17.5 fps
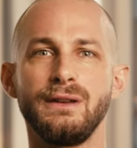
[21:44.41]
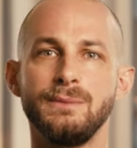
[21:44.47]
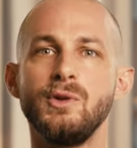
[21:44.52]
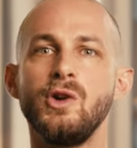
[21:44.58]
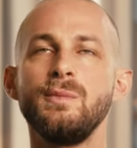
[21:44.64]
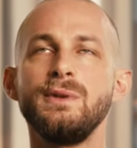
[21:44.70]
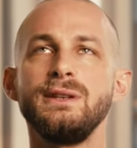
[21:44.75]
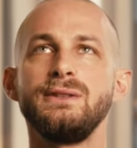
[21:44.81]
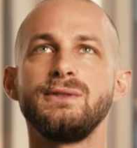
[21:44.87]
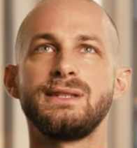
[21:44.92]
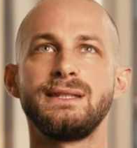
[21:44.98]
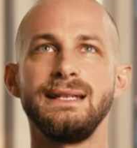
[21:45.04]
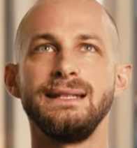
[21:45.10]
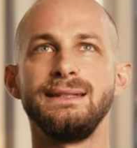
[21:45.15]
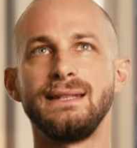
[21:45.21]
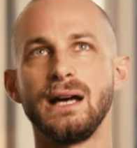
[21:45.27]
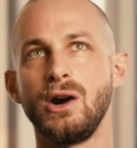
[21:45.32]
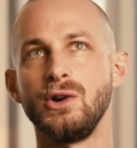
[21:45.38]
The moment you
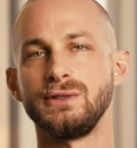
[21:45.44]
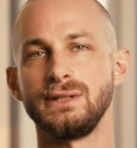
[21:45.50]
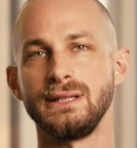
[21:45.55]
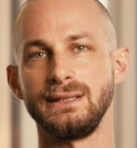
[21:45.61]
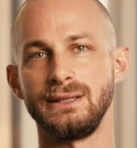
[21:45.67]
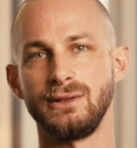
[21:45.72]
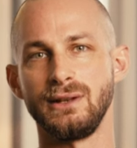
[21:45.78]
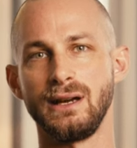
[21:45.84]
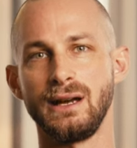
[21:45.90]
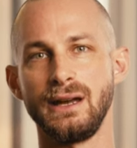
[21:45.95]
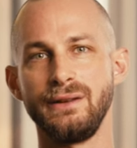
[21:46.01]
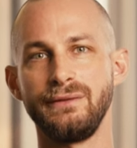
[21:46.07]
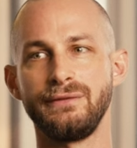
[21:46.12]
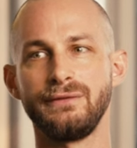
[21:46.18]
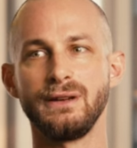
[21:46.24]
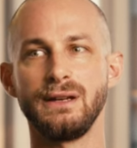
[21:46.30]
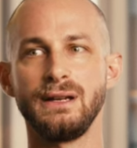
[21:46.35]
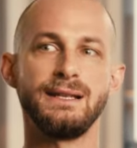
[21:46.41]
see doubt in your
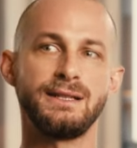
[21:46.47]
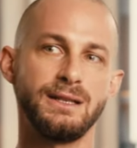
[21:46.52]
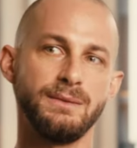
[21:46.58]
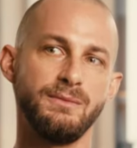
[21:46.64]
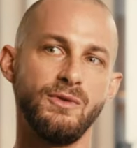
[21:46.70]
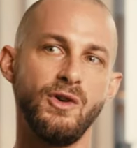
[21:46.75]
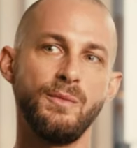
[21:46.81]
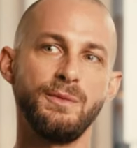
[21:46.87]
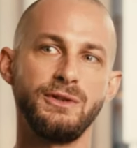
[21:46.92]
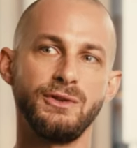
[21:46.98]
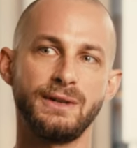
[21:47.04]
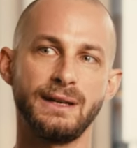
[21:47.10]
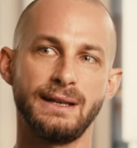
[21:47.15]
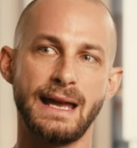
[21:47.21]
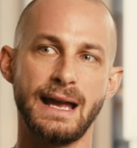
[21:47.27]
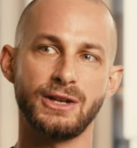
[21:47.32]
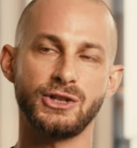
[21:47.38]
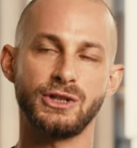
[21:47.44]
life is the moment you
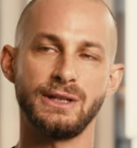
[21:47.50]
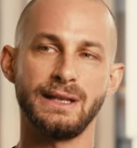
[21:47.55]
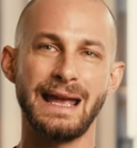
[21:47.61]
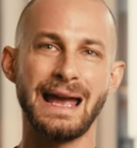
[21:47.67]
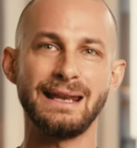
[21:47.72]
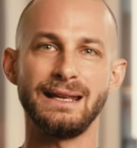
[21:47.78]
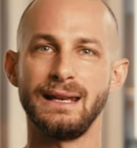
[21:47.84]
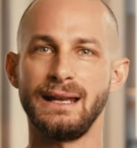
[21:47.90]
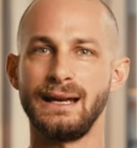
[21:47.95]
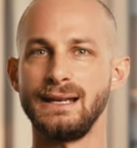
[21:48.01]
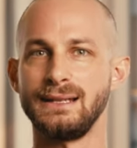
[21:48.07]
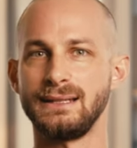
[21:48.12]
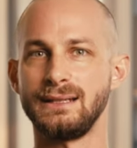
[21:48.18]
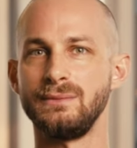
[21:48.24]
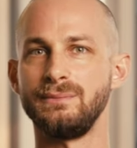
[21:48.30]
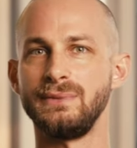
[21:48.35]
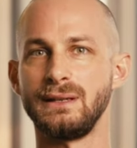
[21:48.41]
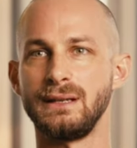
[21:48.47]
can actually analyze
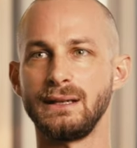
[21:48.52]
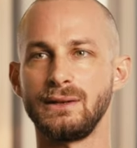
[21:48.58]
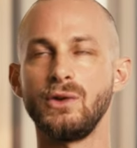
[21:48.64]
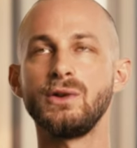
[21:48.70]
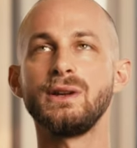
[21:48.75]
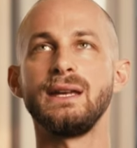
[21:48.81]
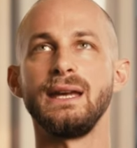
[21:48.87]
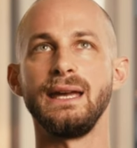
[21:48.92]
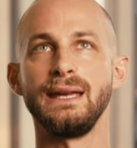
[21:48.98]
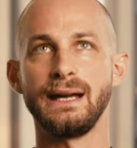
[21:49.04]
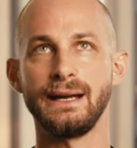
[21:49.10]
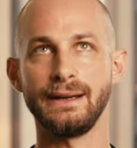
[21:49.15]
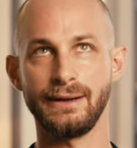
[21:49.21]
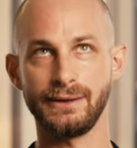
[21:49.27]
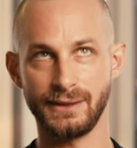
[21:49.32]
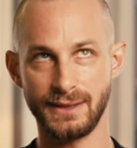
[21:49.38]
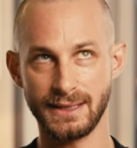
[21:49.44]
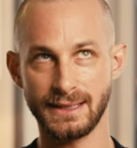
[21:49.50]
it and be like, okay,
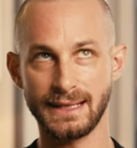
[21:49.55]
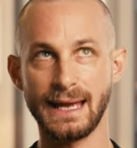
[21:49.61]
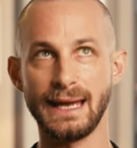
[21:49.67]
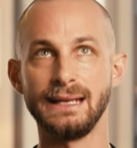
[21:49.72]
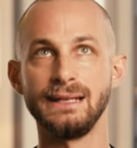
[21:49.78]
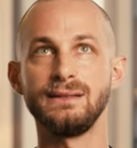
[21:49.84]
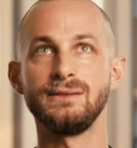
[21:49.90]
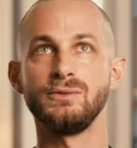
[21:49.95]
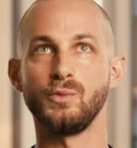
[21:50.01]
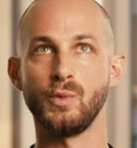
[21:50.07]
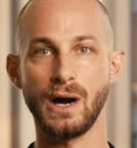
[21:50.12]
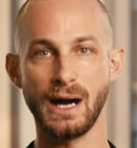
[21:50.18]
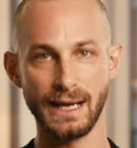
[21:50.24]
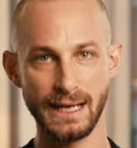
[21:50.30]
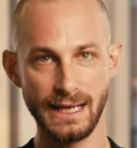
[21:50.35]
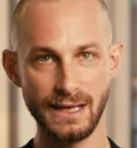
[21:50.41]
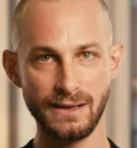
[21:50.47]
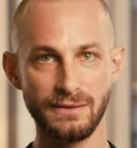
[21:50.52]
I understand
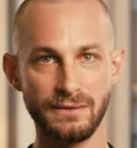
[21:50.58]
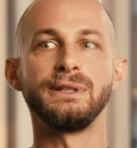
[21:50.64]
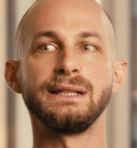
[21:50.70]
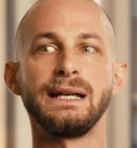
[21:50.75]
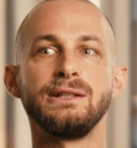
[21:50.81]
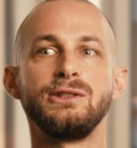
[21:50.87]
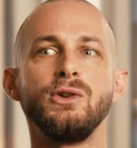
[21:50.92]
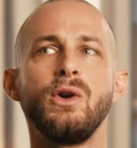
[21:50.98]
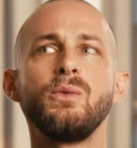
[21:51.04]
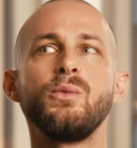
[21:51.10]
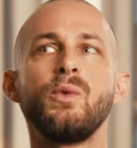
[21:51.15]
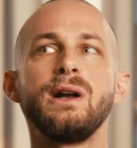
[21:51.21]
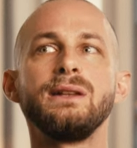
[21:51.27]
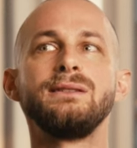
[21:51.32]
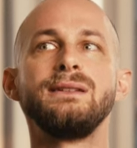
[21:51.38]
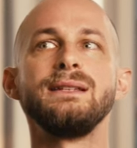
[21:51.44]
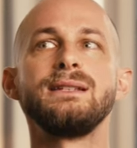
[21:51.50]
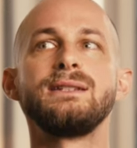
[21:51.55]
why, but I don't
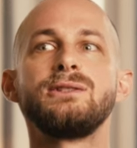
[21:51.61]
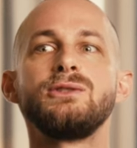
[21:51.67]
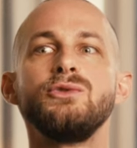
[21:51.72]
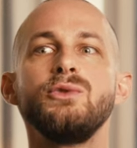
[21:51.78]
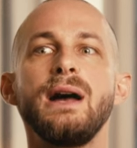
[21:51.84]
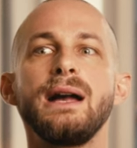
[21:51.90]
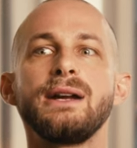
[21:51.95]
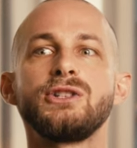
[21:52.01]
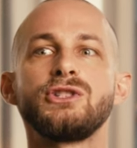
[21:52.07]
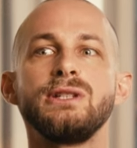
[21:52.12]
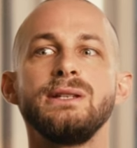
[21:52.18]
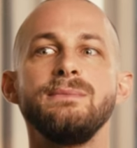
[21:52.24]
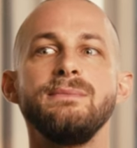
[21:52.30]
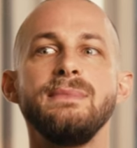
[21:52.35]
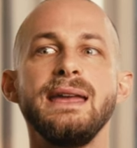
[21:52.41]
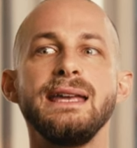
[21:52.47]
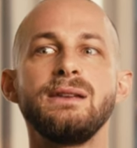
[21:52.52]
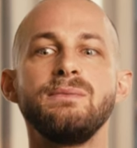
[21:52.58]
want this to actually
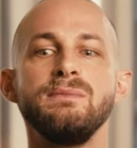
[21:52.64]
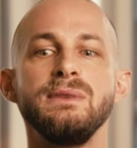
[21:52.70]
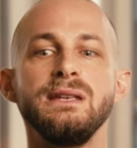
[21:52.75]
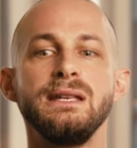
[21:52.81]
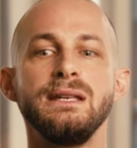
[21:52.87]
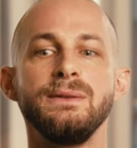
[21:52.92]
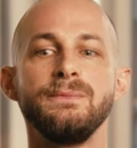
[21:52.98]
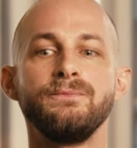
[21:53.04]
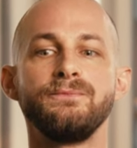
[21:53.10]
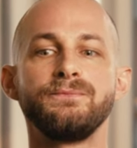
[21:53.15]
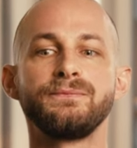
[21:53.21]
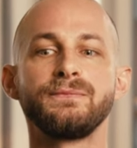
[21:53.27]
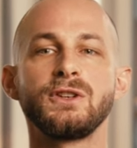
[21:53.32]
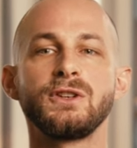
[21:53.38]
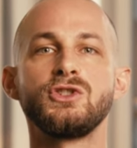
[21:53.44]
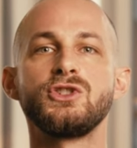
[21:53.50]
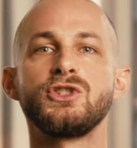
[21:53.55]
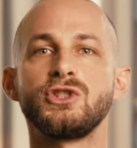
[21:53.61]
make me
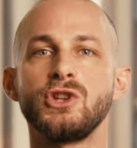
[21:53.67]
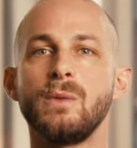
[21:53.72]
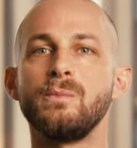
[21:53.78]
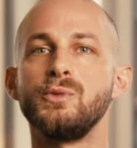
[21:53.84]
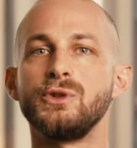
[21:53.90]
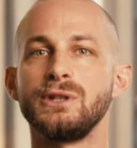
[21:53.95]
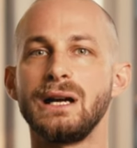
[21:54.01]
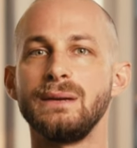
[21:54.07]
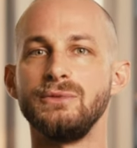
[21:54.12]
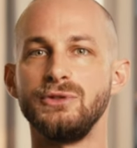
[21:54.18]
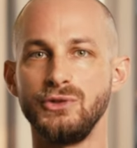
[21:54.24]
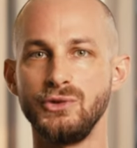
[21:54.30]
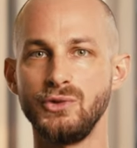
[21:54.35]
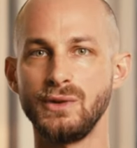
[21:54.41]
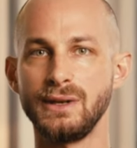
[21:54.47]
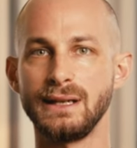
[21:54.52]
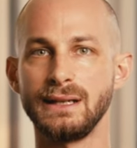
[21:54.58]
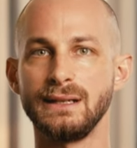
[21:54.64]
stop what I'm
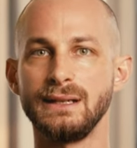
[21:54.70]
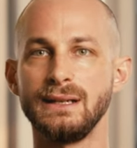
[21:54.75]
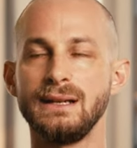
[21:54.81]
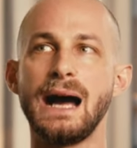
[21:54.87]
doing.